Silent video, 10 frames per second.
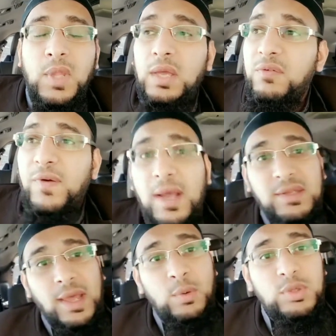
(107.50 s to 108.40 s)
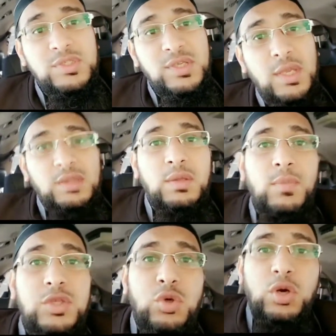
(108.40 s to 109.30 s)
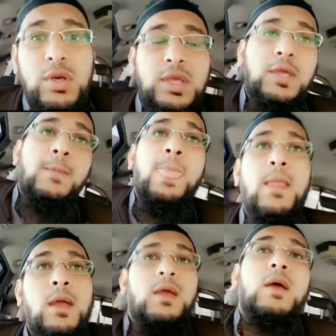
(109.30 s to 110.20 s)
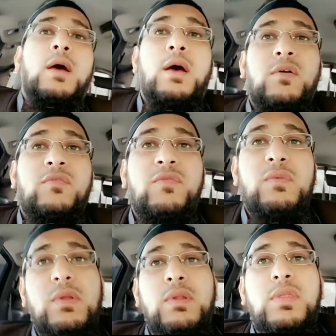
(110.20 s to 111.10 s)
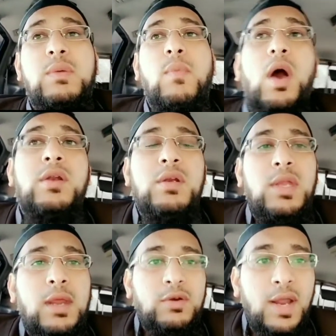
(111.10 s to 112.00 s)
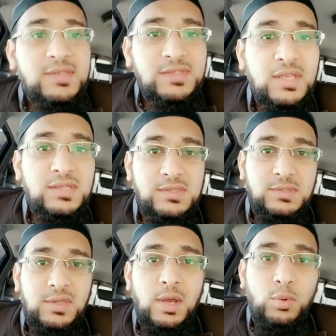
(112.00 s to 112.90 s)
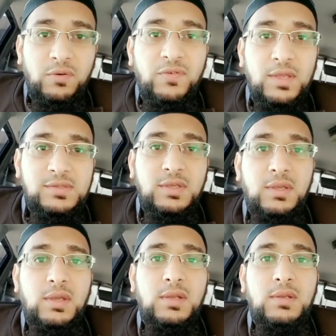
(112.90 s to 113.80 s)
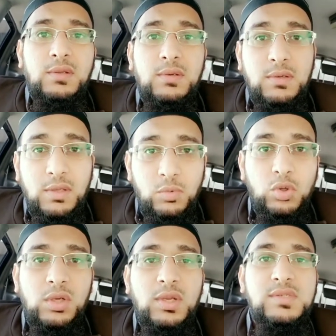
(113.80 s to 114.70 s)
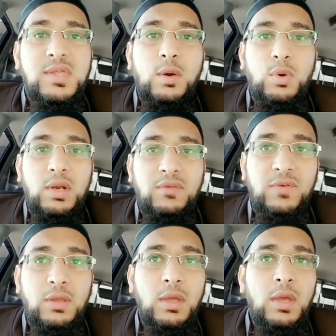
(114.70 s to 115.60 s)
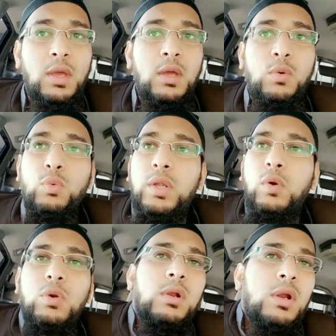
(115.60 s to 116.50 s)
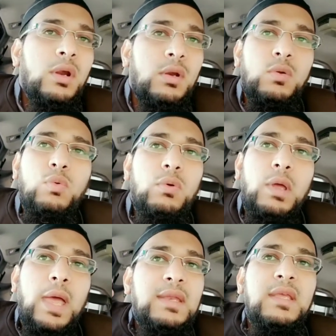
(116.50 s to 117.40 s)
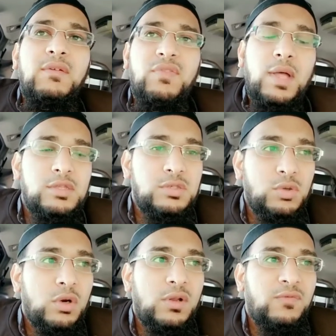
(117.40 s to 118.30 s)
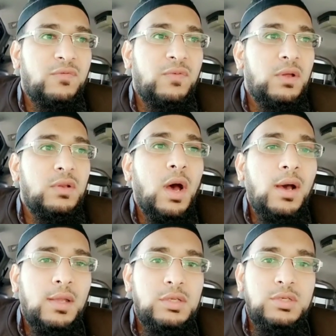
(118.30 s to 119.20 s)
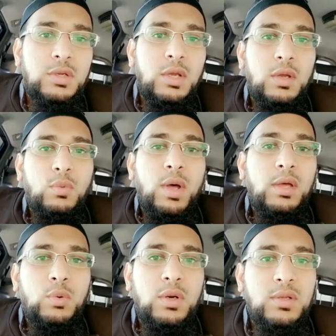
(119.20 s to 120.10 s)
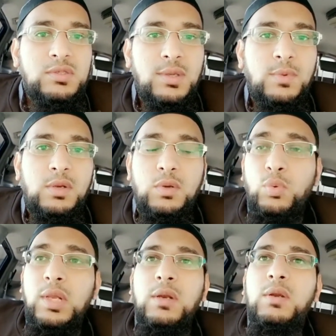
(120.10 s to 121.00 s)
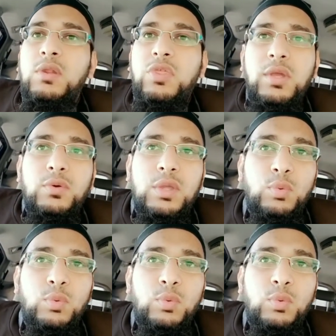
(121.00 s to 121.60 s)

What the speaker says: In fact, I would say the majority of the modern day crises that we're facing in communities that we're living, we don't learn any of that sort of knowledge while we're in seminary. We learn theory.